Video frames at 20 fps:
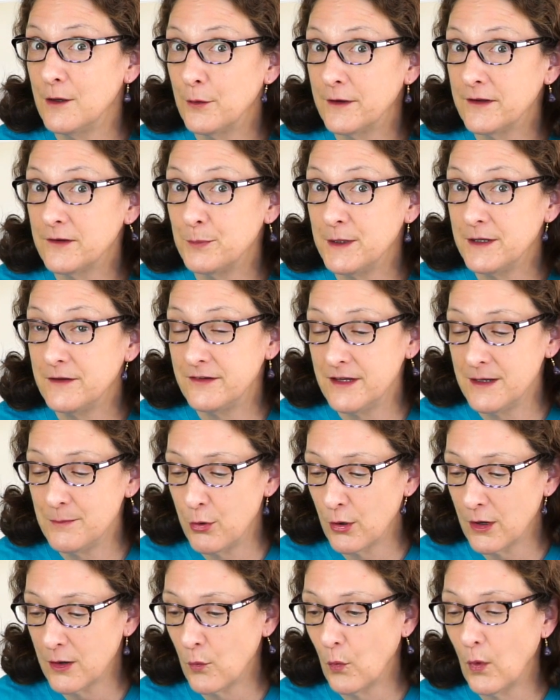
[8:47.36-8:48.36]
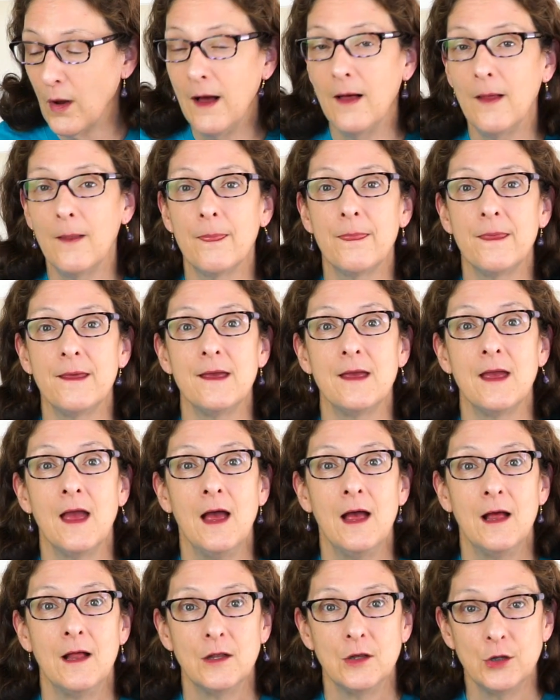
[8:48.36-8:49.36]
U S B C port, while the
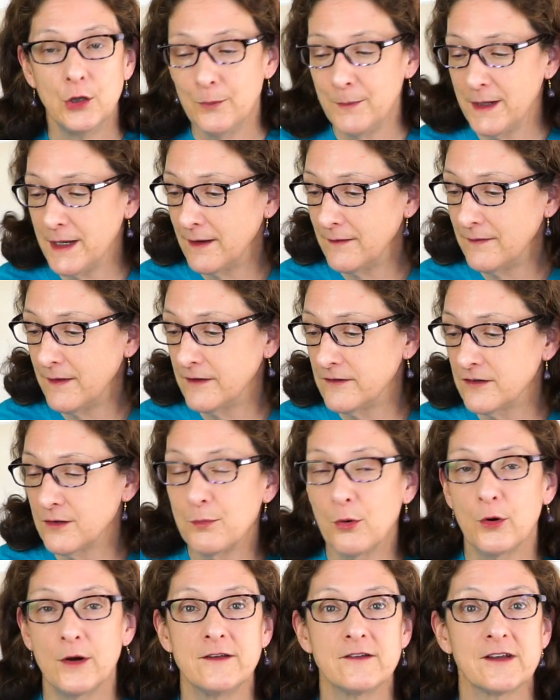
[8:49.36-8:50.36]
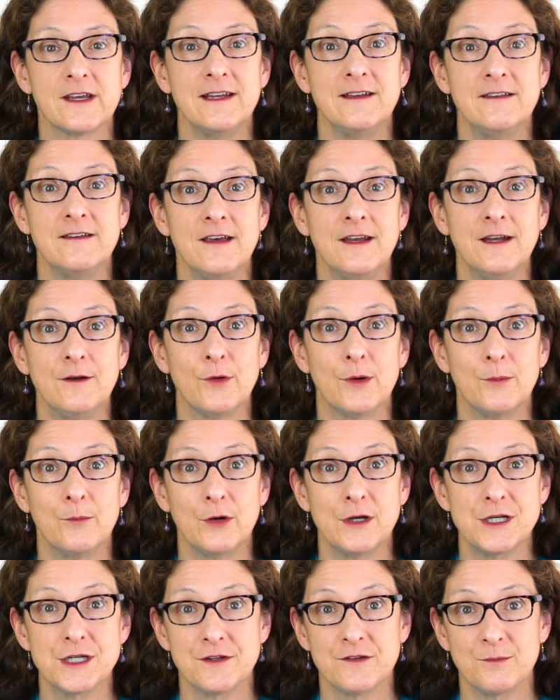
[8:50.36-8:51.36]
Lumia that supports
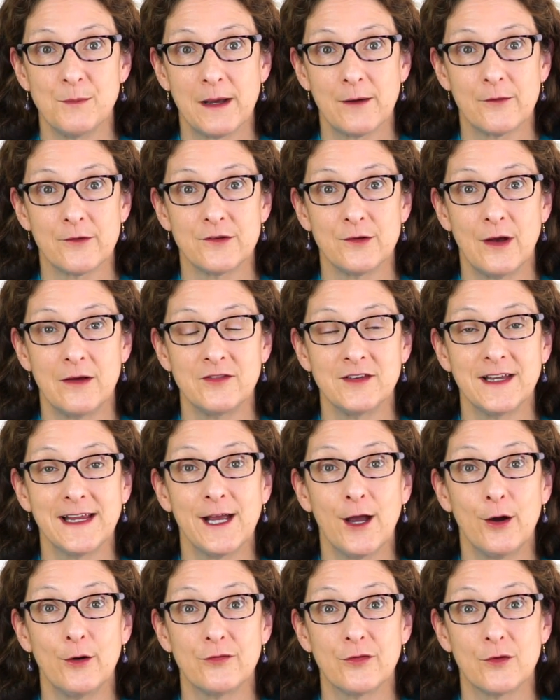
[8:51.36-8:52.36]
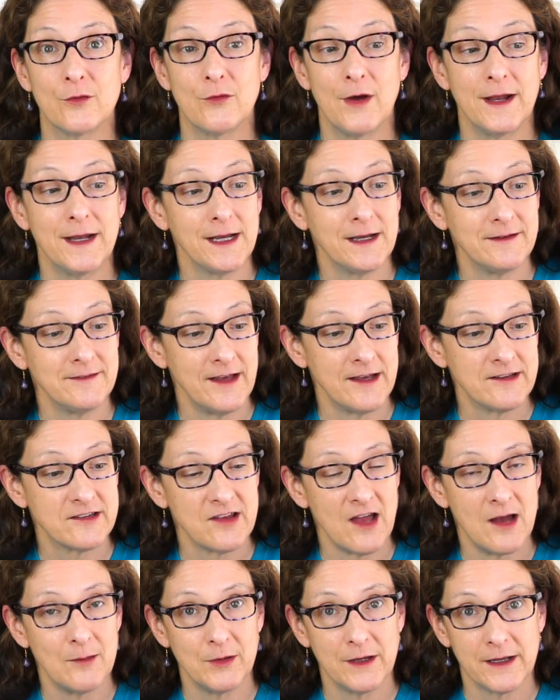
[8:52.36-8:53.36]
Continuum, which is Microsoft's lingo for running a
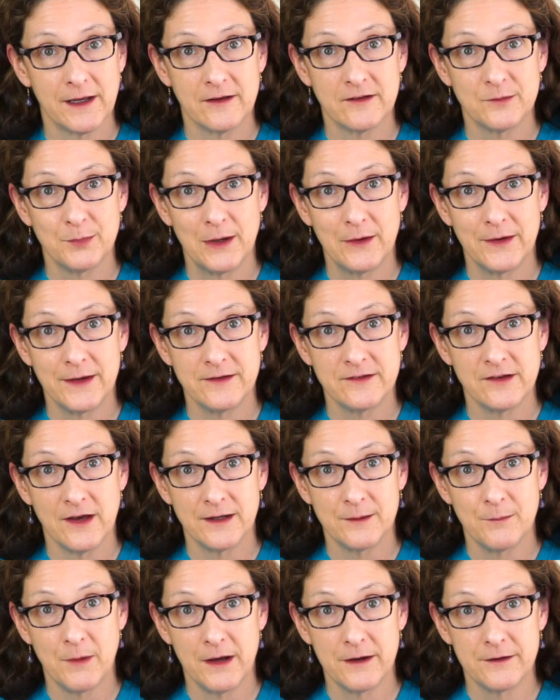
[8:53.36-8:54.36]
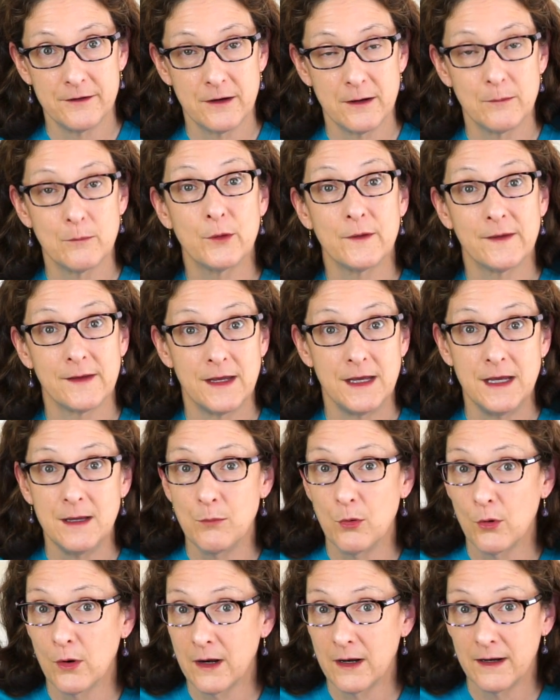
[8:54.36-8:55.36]
desktop-like experience on a monitor with a
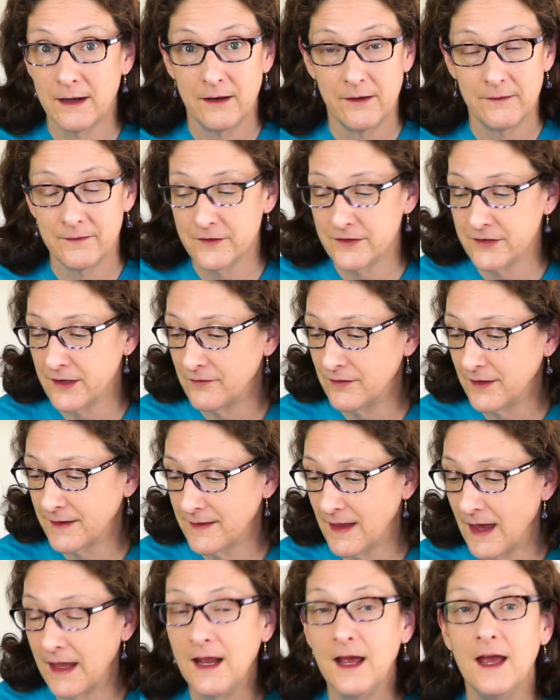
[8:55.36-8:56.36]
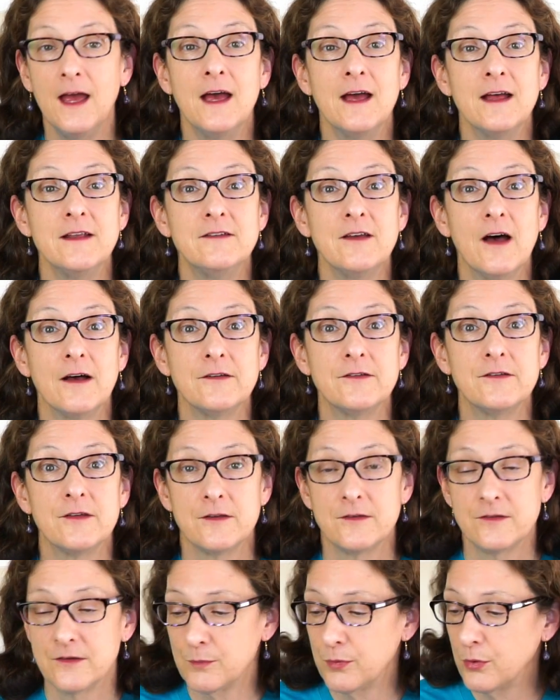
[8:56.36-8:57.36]
keyboard and other stuff like that, does
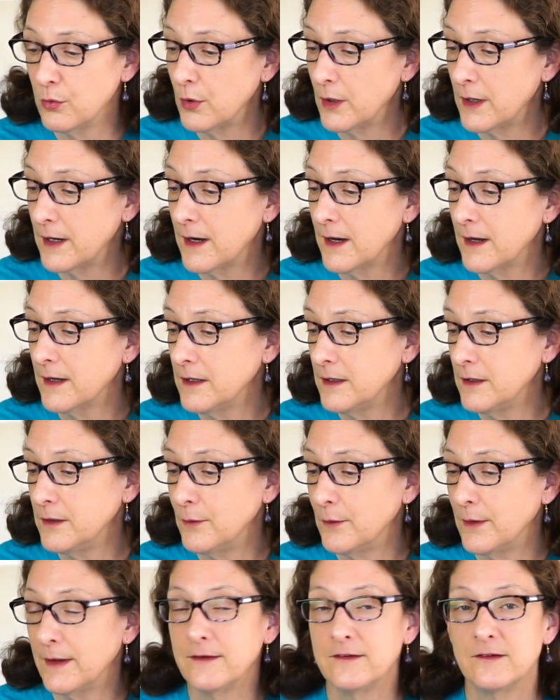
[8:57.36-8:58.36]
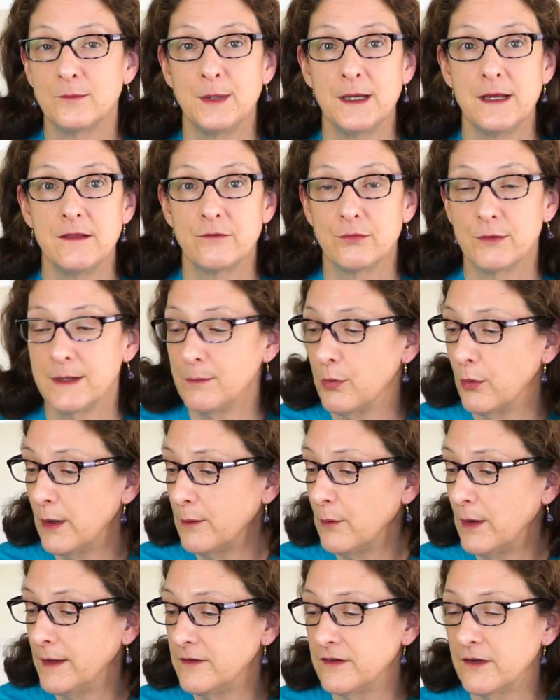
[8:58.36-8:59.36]
support U S B three
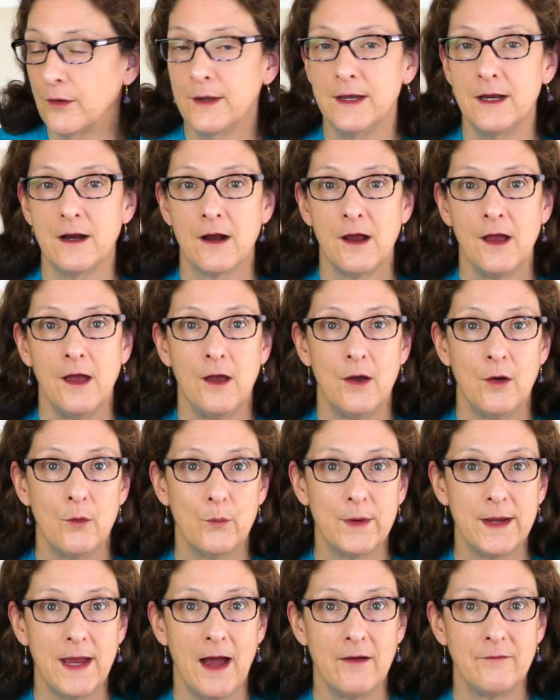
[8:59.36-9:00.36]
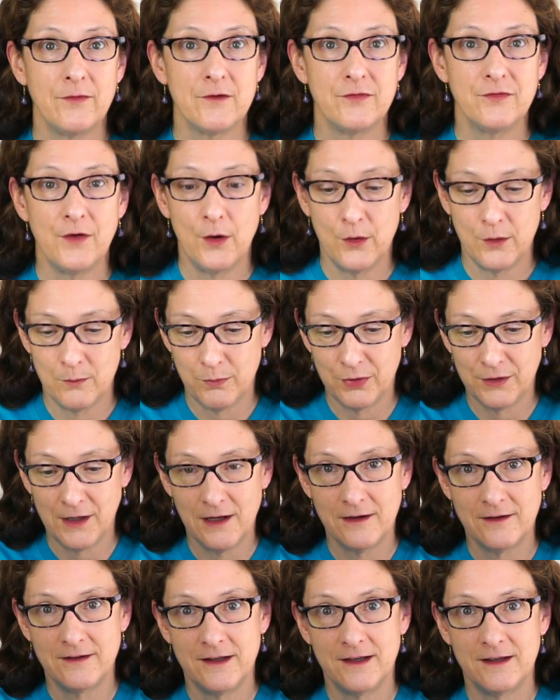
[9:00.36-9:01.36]
point one. So here, we have the phone
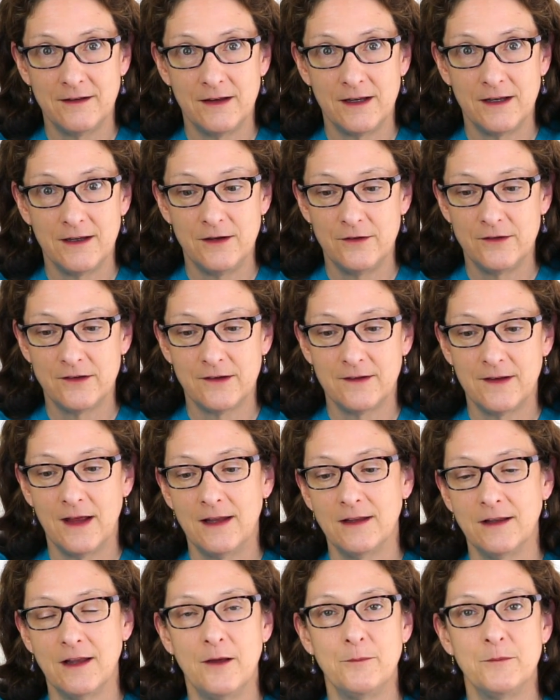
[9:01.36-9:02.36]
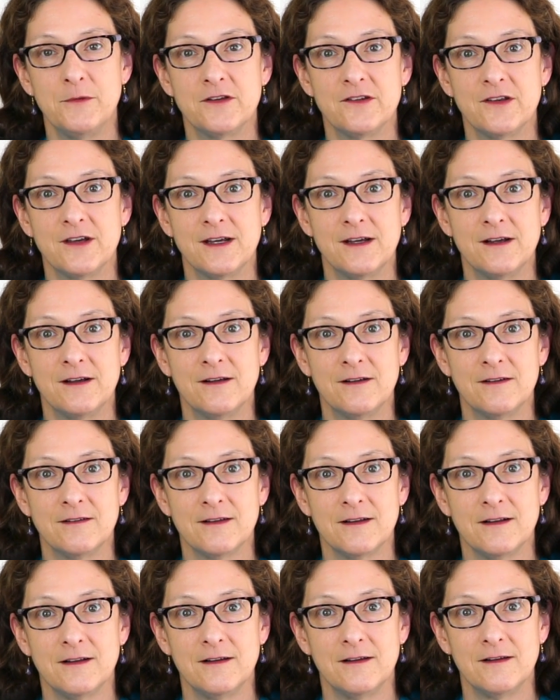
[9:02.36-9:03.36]
plugged in using that Lumsing
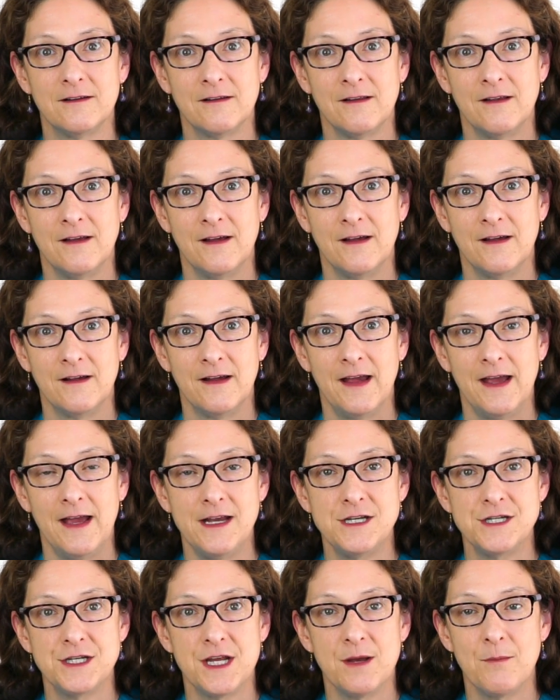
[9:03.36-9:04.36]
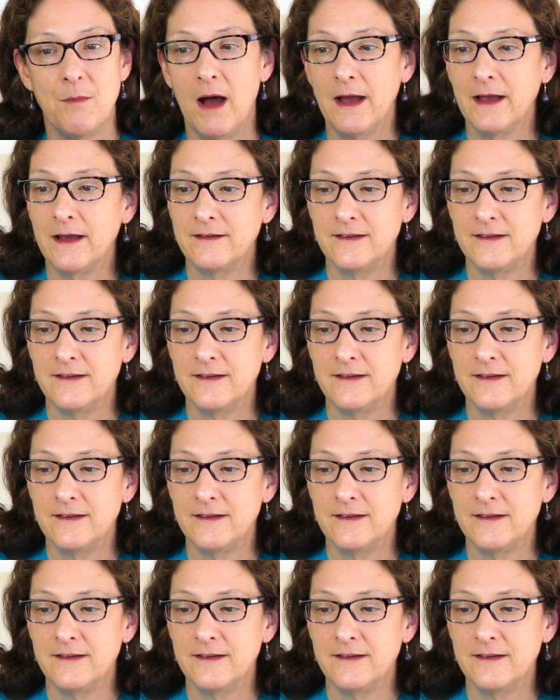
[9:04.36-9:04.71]
little H D M I